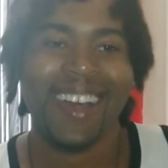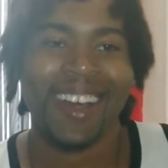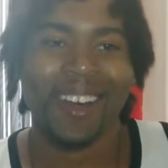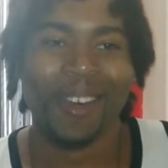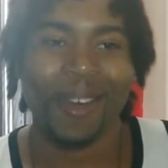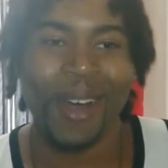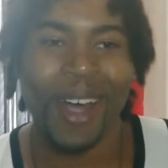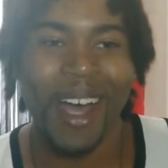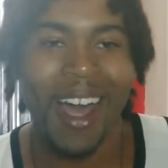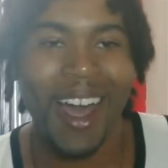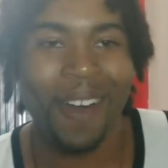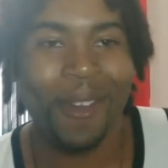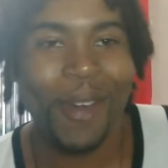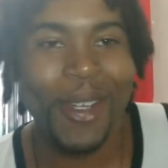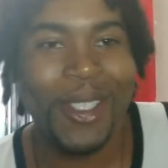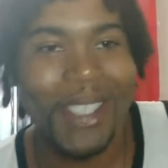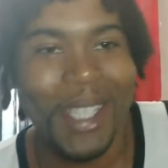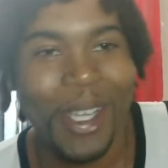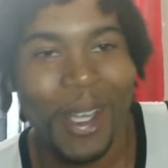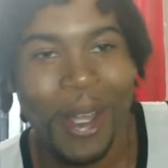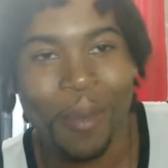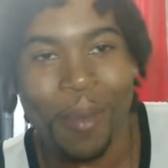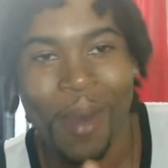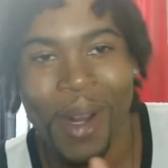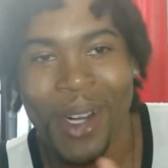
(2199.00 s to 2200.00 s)
what's
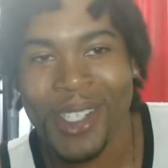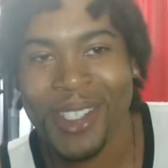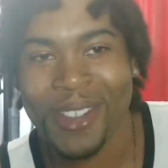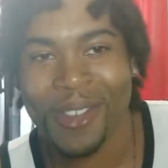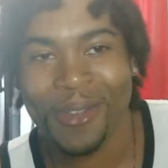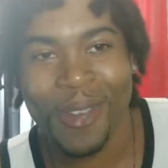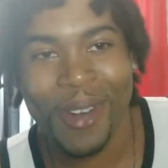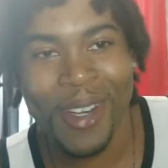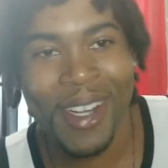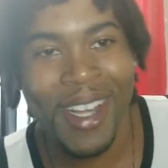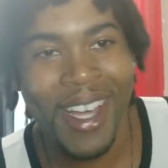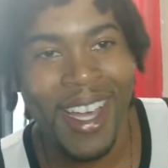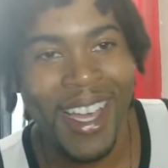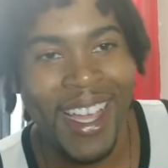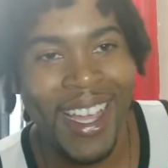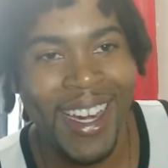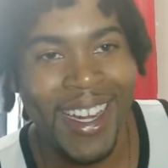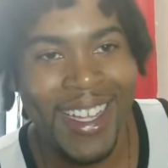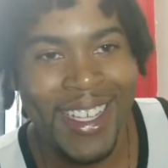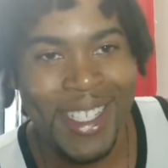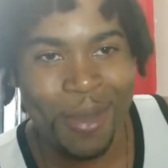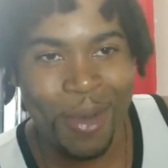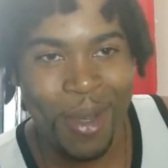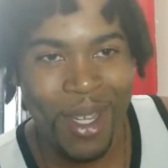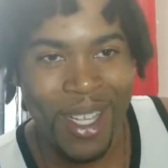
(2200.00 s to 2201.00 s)
the commercial from the
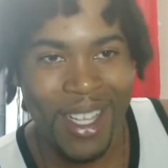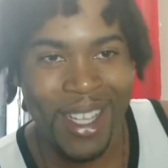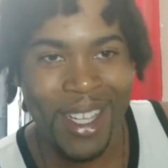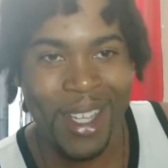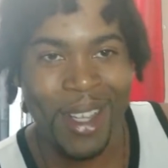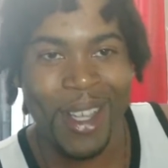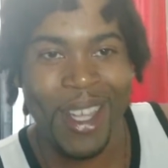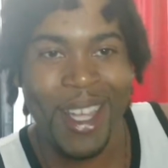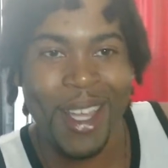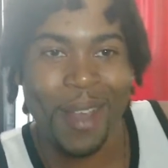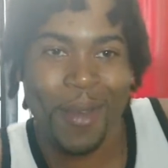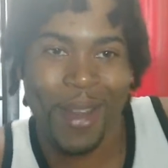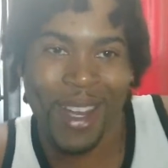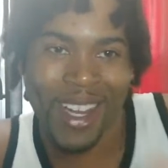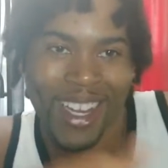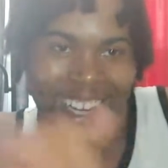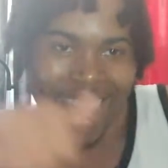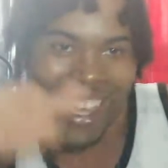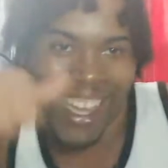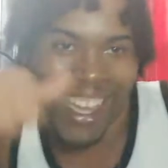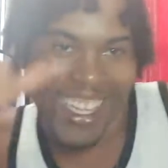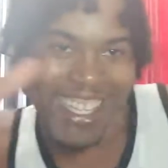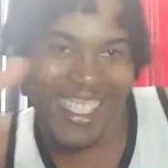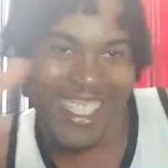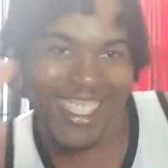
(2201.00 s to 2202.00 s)
'80s where he
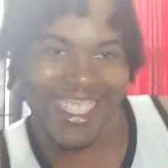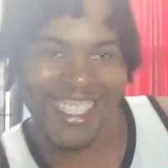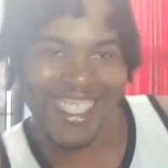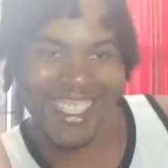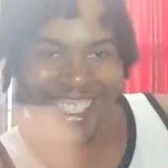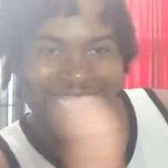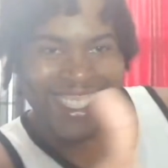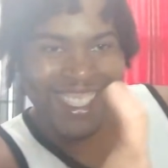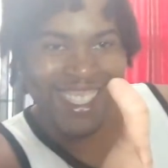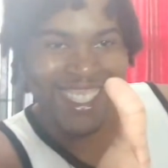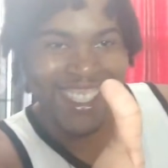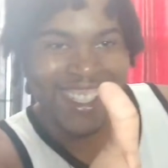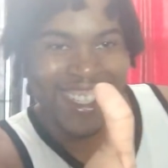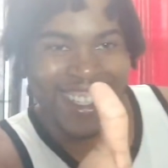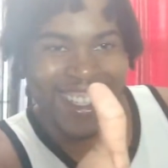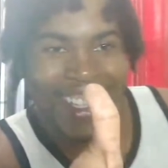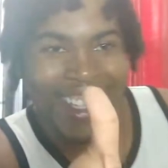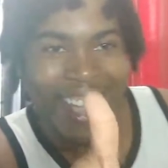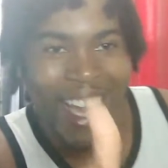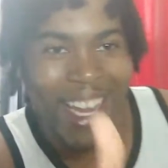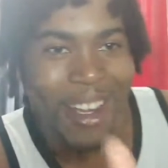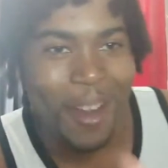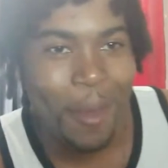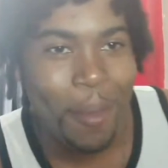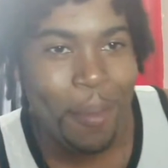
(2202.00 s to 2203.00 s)
like he
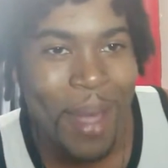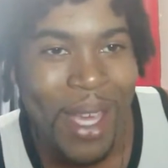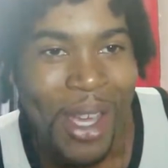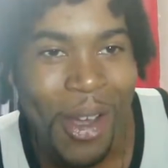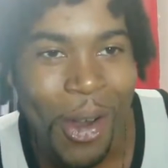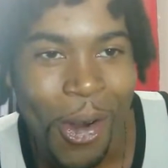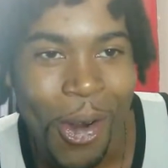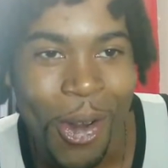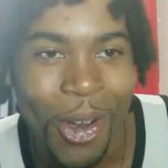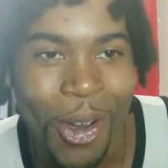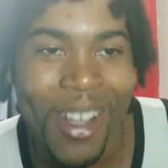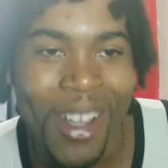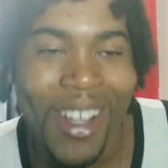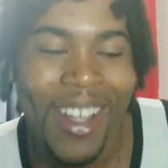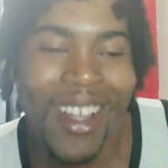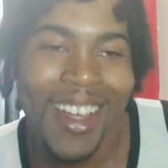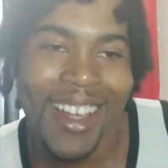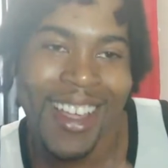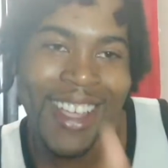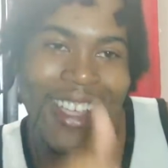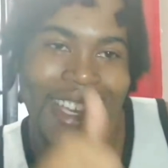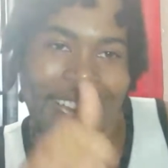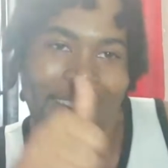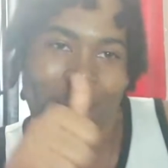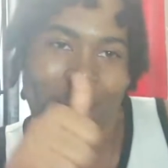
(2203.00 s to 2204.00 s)
got the big old
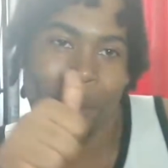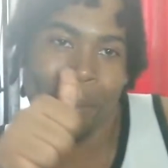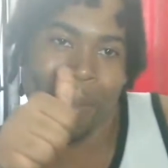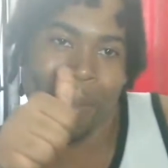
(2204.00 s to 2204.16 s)
yeah,